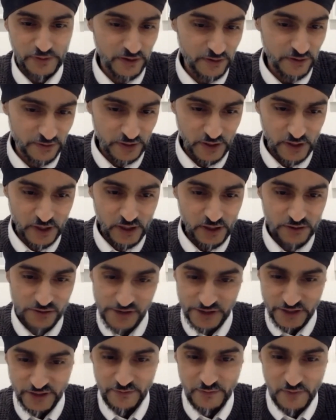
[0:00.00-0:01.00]
because
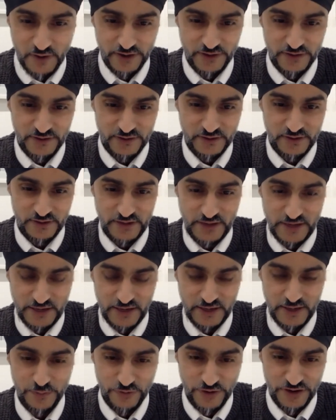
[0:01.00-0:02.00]
creative minds and that
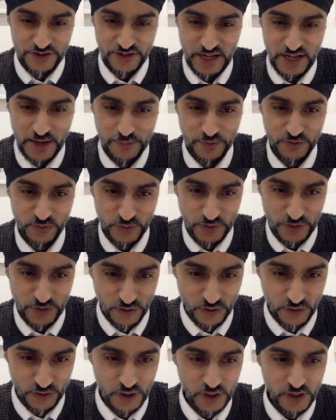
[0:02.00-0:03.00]
collaboration happens when
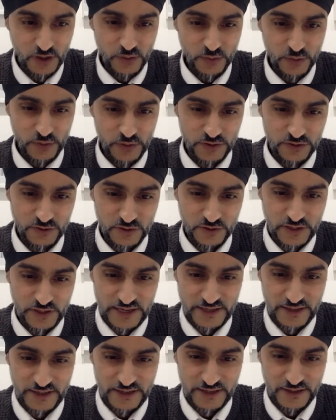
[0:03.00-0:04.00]
you're
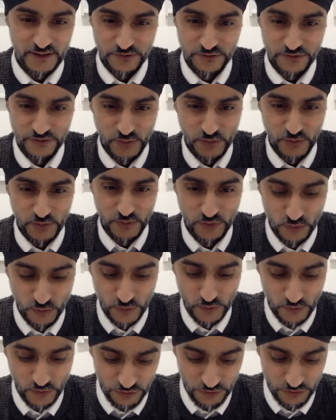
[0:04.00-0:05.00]
together. And I think we've
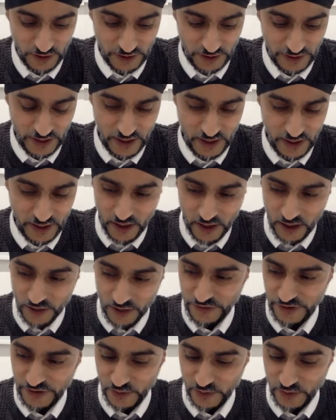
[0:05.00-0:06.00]
all struggled there. I
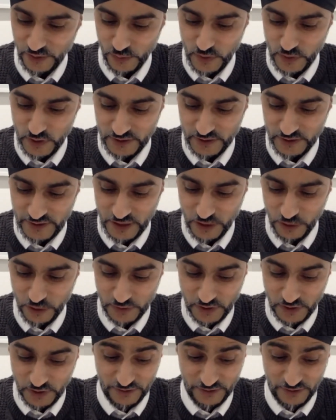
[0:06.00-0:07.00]
think what has
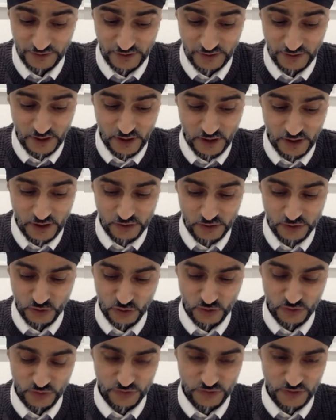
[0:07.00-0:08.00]
helped us
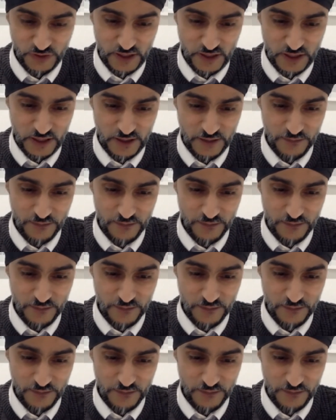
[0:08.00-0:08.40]
sort of